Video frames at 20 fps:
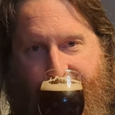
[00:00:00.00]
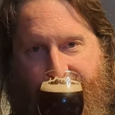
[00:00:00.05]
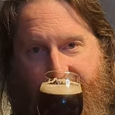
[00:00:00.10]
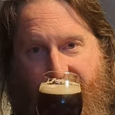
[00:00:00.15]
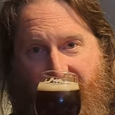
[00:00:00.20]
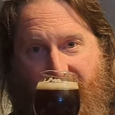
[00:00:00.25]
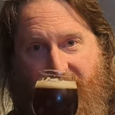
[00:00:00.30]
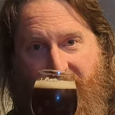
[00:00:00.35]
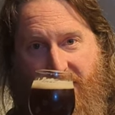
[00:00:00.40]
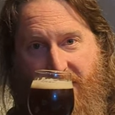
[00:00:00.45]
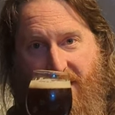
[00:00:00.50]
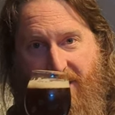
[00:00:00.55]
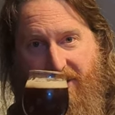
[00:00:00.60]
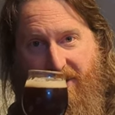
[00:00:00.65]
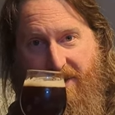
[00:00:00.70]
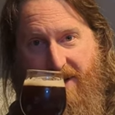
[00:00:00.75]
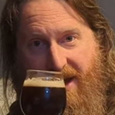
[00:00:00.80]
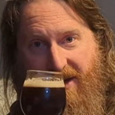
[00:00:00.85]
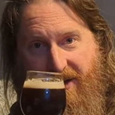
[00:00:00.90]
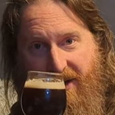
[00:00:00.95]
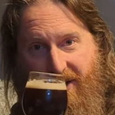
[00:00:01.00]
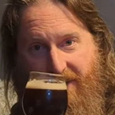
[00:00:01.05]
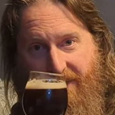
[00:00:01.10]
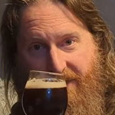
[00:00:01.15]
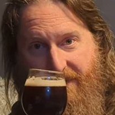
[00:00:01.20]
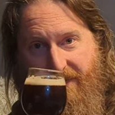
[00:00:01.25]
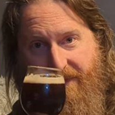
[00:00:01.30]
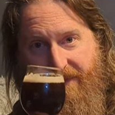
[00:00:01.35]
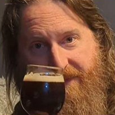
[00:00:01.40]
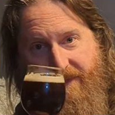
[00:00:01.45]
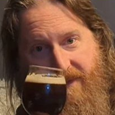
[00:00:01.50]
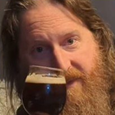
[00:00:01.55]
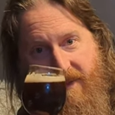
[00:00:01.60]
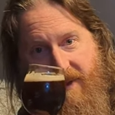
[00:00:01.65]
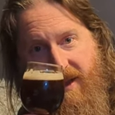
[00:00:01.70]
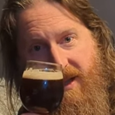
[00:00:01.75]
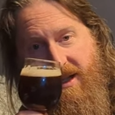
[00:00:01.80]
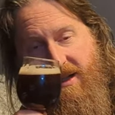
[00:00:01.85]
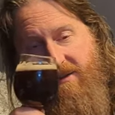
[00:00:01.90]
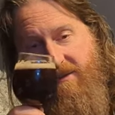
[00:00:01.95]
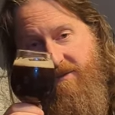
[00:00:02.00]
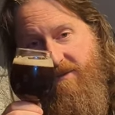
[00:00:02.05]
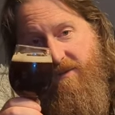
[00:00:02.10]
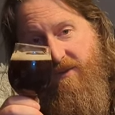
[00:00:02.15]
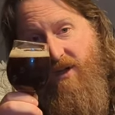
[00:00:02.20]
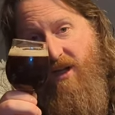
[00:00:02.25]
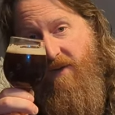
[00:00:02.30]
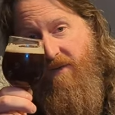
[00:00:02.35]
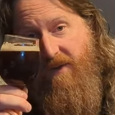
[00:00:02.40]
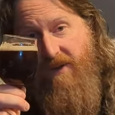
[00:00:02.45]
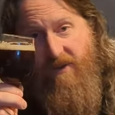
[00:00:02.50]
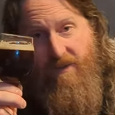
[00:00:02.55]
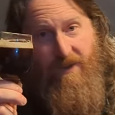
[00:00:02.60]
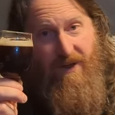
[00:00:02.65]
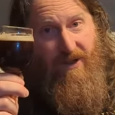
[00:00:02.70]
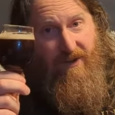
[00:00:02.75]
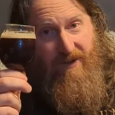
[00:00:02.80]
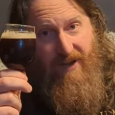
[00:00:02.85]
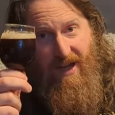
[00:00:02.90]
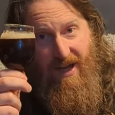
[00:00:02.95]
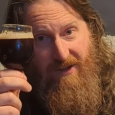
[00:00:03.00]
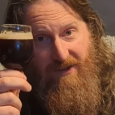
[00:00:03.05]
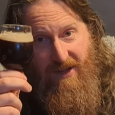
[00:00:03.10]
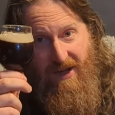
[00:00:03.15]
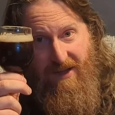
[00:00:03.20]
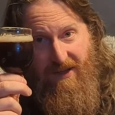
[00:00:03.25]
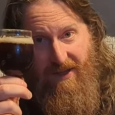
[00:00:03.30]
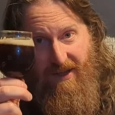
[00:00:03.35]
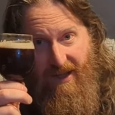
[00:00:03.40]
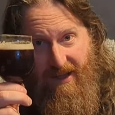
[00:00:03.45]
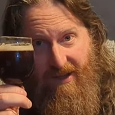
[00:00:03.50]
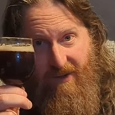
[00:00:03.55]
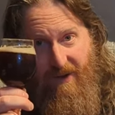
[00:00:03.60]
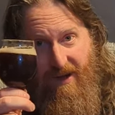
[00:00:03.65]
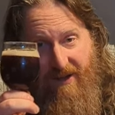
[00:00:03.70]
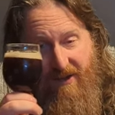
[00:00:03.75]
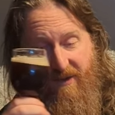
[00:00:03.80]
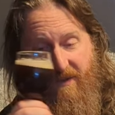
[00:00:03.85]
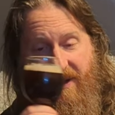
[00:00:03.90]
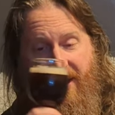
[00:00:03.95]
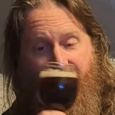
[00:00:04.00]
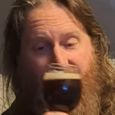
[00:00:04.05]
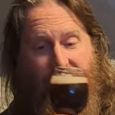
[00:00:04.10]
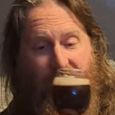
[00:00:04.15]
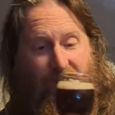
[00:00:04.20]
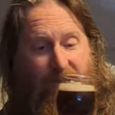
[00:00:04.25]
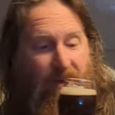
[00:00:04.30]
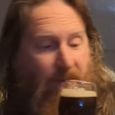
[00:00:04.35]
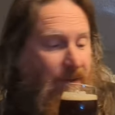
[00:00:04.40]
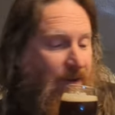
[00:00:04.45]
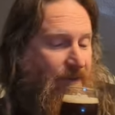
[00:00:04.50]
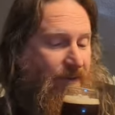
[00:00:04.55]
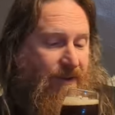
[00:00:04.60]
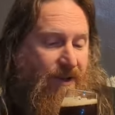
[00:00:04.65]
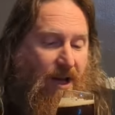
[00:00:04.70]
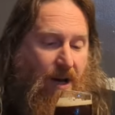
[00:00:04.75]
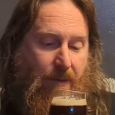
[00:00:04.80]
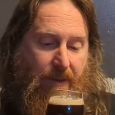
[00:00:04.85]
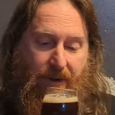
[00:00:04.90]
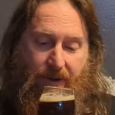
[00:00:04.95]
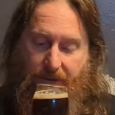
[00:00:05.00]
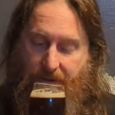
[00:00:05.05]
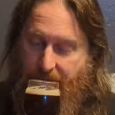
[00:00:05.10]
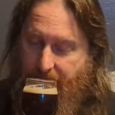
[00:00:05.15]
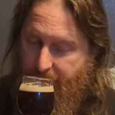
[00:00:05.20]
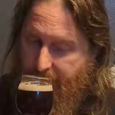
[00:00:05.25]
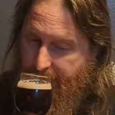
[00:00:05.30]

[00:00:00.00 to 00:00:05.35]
That smells amazing. If this beer tastes anything like the way it smells, it's going to be phenomenal.